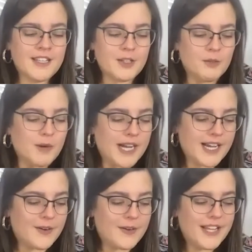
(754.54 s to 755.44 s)

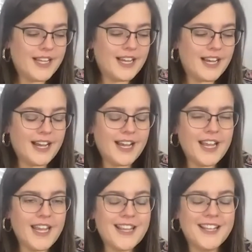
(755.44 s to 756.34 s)
Wow.
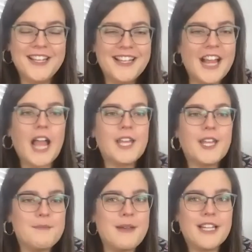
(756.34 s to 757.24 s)
I I can
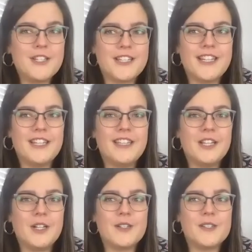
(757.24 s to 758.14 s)
imagine that
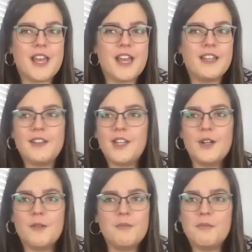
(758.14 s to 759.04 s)
there's that,
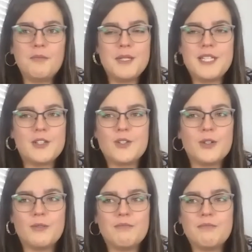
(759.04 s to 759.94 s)

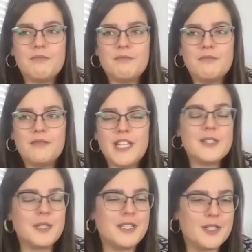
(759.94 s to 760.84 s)
potential
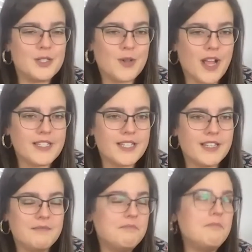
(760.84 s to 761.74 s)
easily
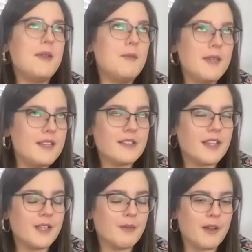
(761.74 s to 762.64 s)
distracted, maybe
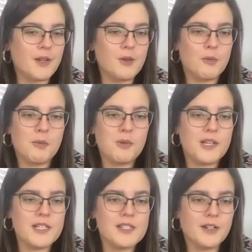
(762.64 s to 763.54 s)
slightly rowdy group of
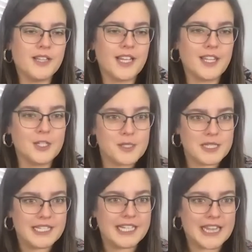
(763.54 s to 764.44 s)
boys that are like they just
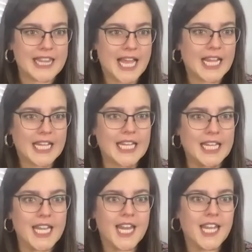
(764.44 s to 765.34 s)
need to get that
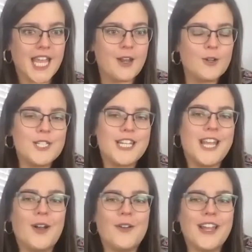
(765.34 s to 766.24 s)
kinetic energy
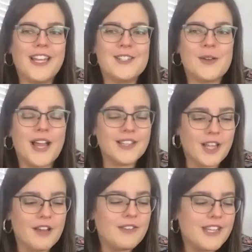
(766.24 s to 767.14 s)
out, right? So I
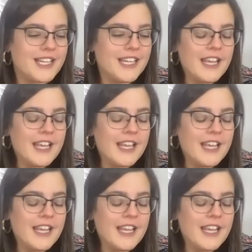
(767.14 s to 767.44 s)
love that